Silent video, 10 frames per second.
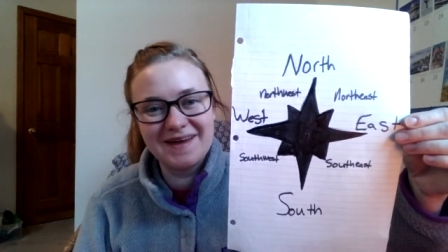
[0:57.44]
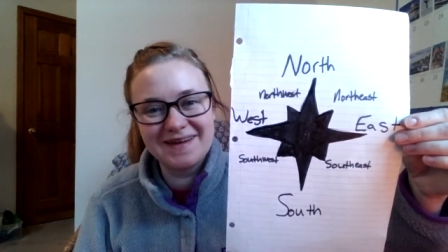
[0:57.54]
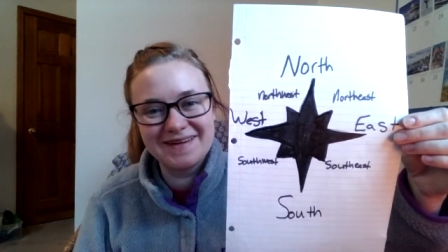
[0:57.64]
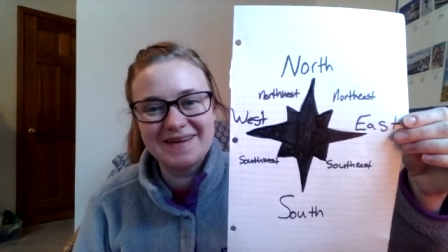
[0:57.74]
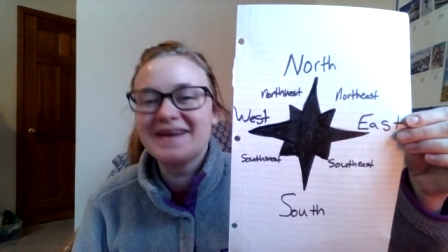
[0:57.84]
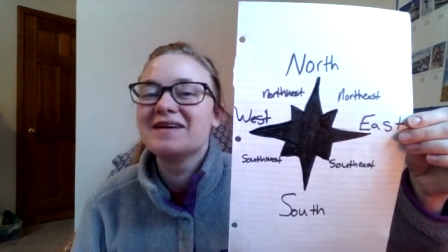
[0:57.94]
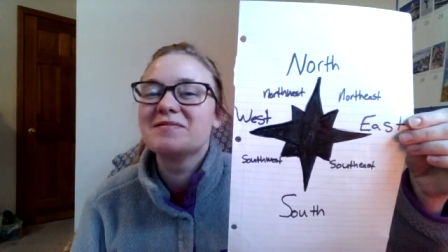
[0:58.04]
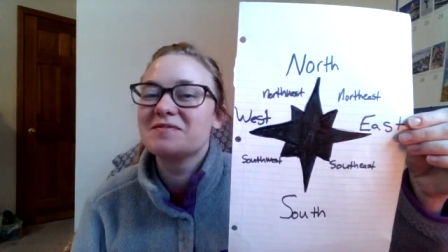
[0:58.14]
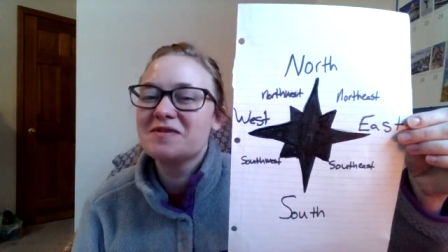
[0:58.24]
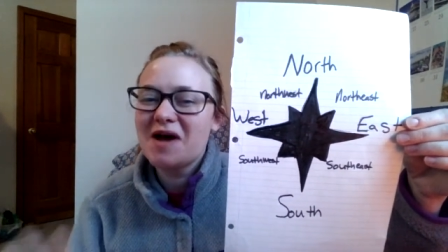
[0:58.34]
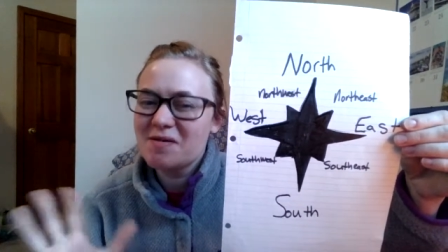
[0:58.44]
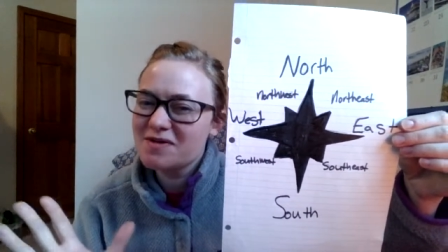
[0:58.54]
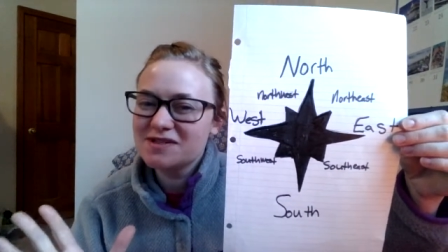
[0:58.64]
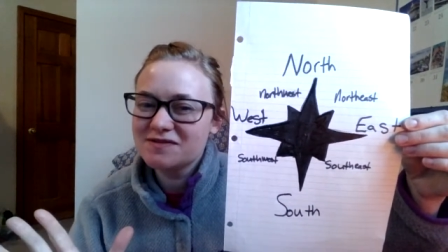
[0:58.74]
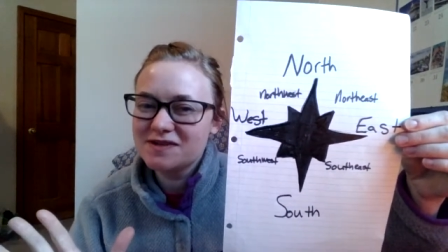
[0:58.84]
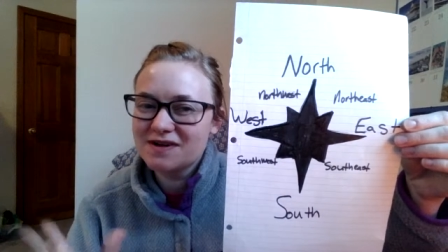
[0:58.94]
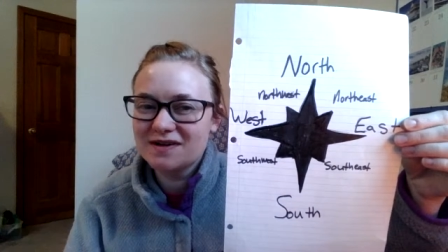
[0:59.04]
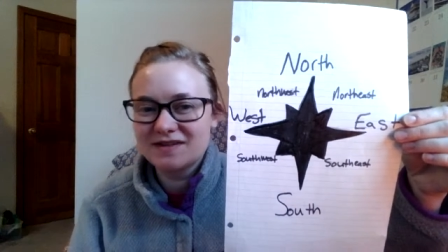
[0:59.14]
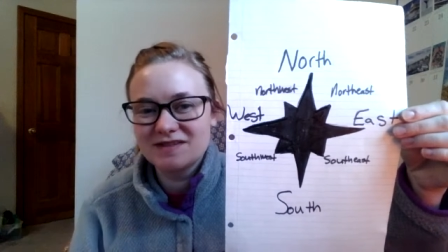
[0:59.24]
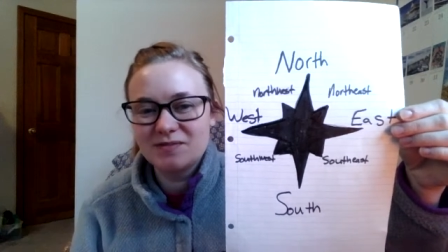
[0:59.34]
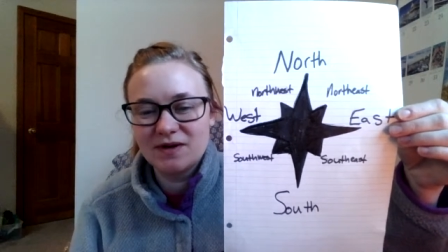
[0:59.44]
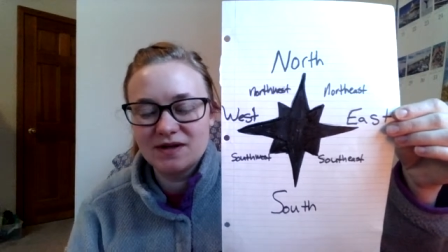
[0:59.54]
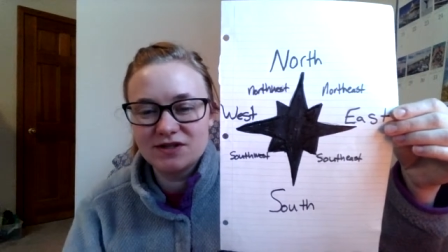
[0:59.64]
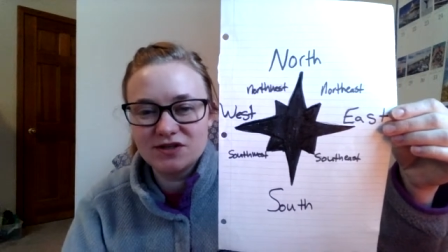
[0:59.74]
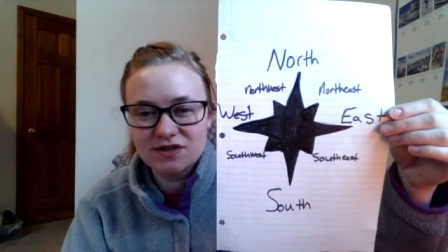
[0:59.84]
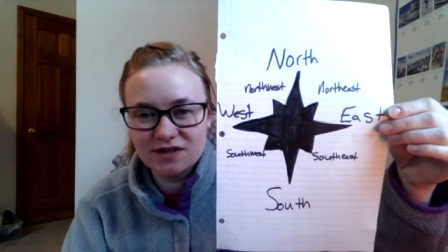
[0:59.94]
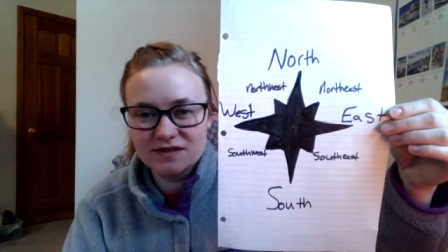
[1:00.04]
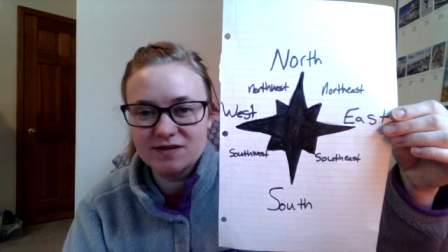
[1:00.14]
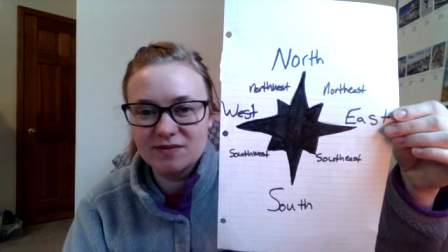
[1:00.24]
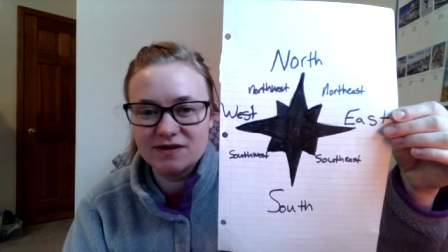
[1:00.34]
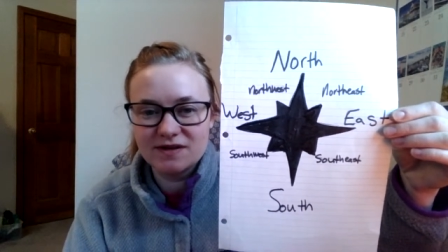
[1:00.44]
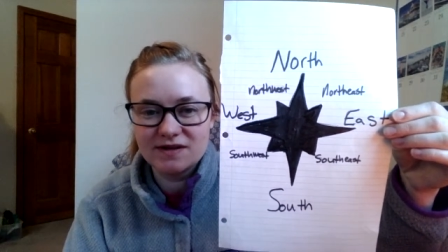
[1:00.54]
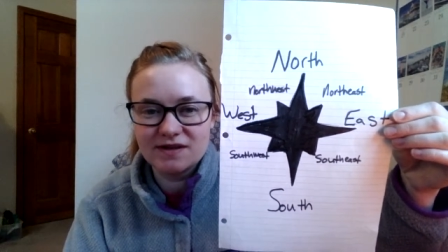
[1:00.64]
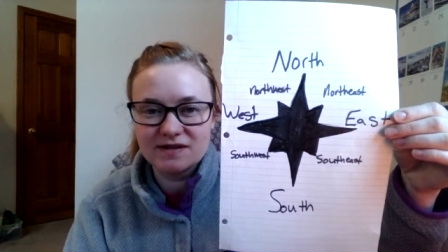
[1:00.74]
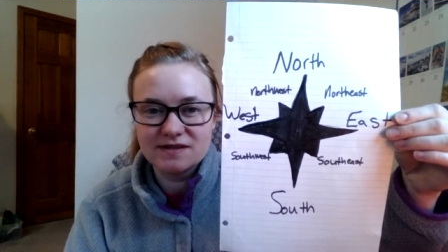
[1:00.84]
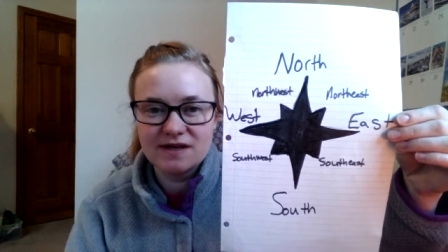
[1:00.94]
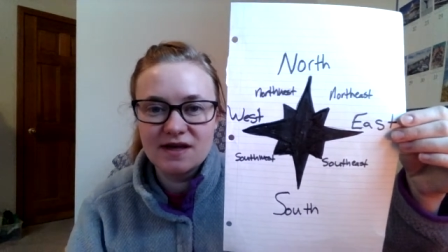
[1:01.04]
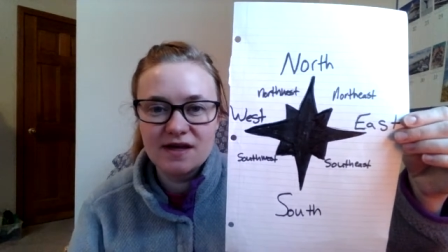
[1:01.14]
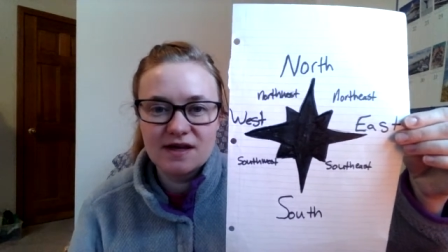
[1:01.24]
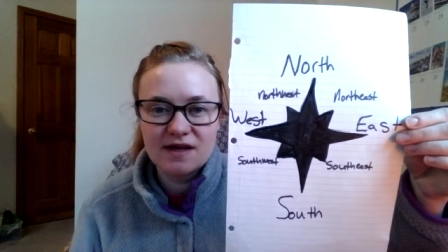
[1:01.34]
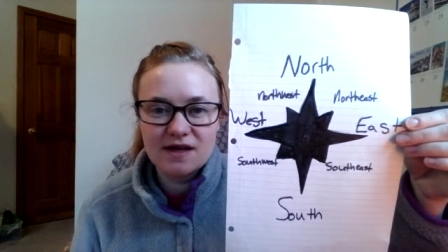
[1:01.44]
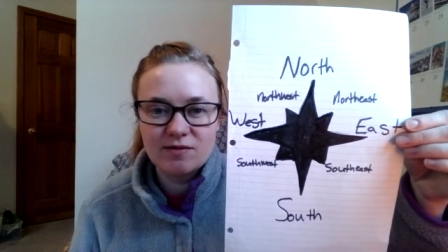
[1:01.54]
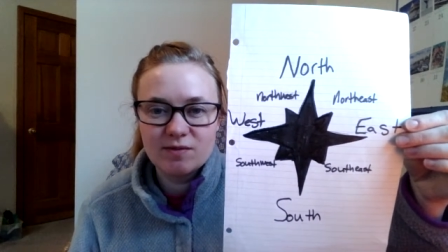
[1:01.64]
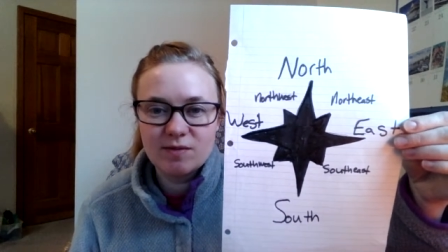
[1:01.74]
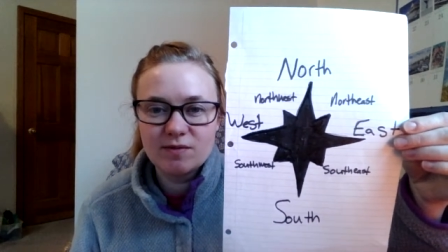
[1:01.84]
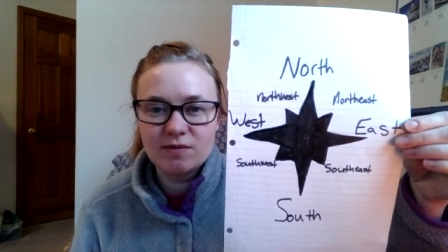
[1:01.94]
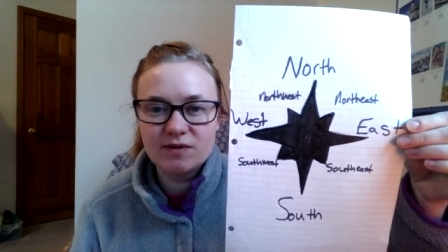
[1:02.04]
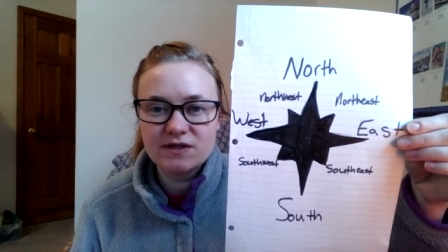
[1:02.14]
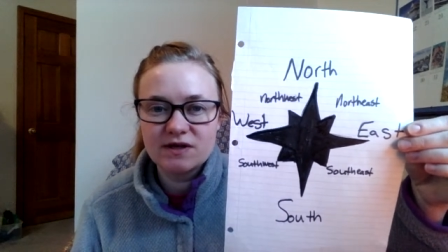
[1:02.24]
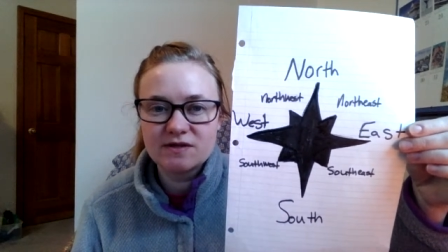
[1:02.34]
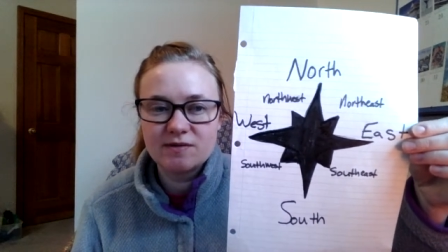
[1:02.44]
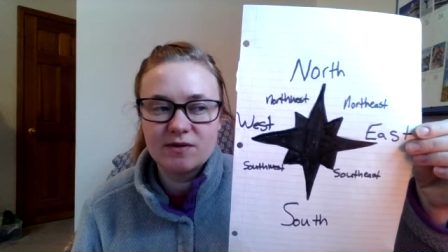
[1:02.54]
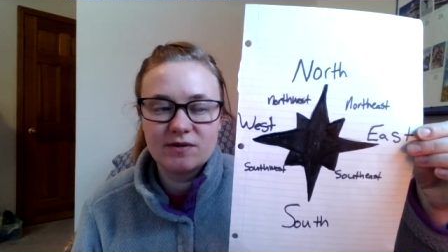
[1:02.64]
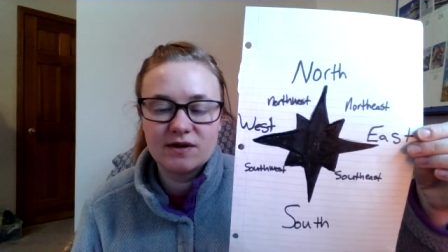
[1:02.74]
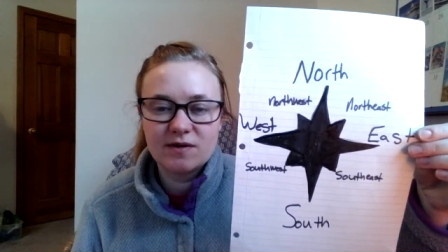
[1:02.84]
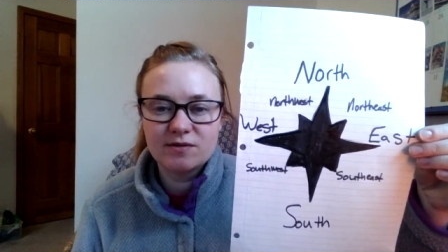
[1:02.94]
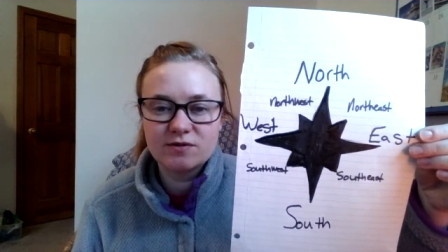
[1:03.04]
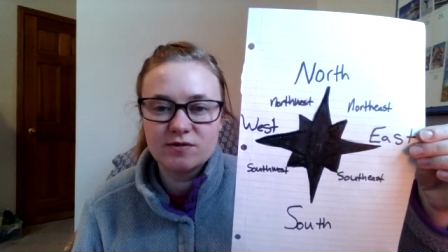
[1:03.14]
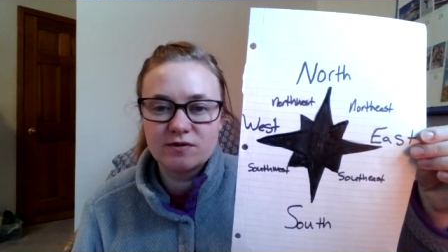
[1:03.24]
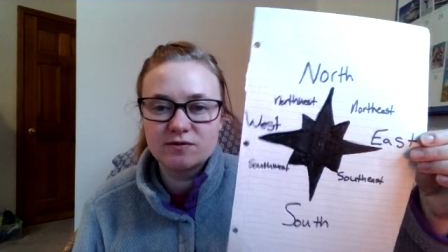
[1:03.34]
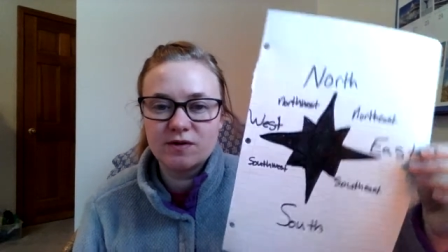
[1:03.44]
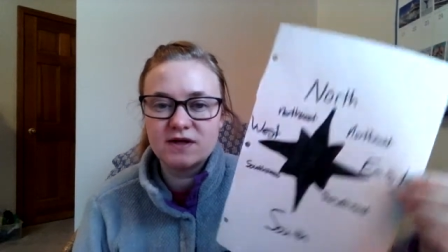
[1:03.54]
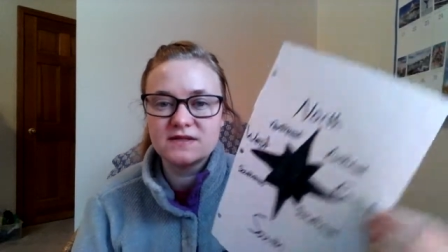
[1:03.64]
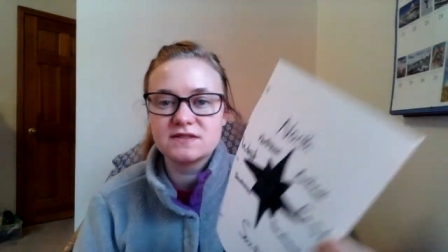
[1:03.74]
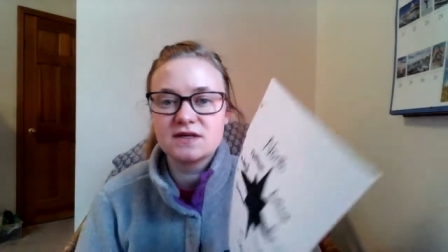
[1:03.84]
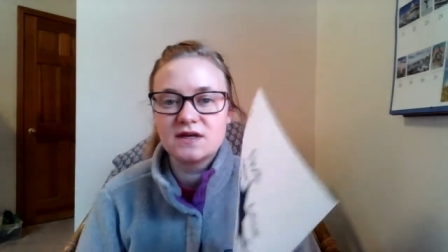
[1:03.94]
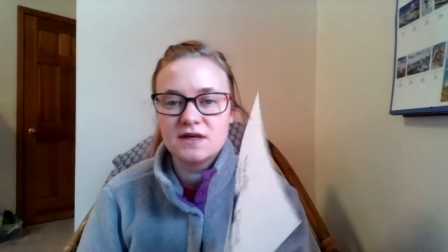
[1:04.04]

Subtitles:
And not much of an artist, but it should look something like this. And remember we talked about what a compass rose was